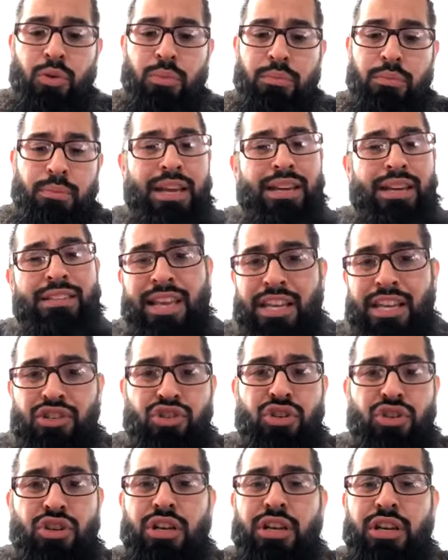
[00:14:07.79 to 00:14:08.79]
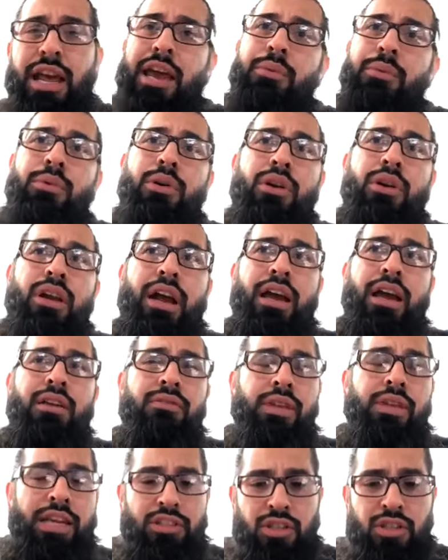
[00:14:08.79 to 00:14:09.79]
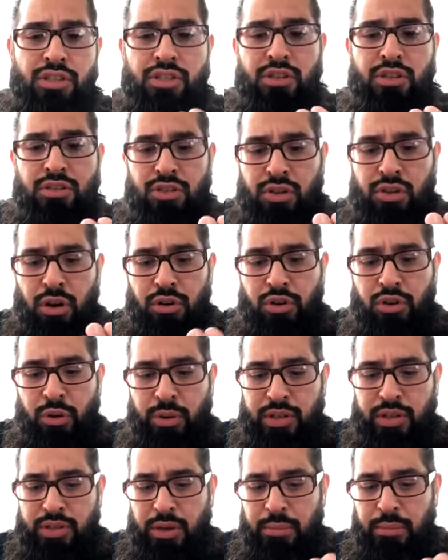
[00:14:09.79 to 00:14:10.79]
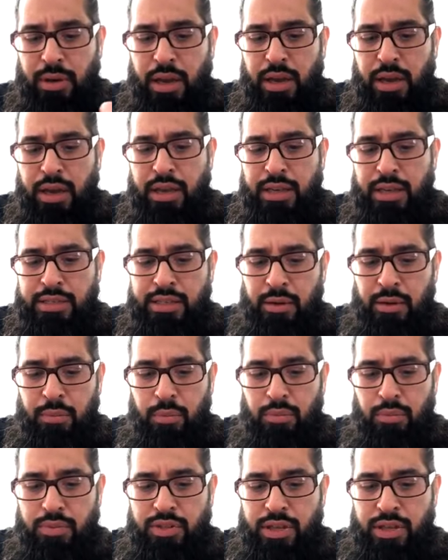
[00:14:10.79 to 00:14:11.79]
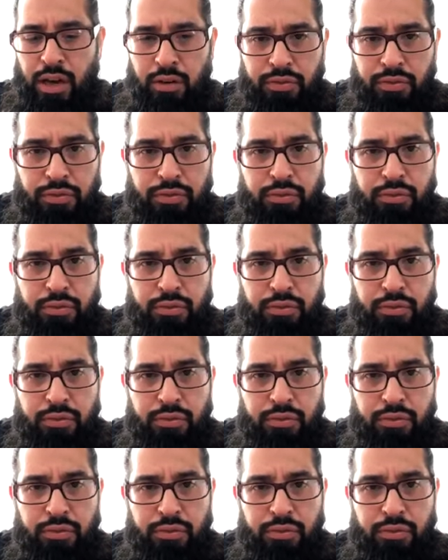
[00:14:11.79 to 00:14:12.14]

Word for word: meditation and I would kind of like just start doing some some self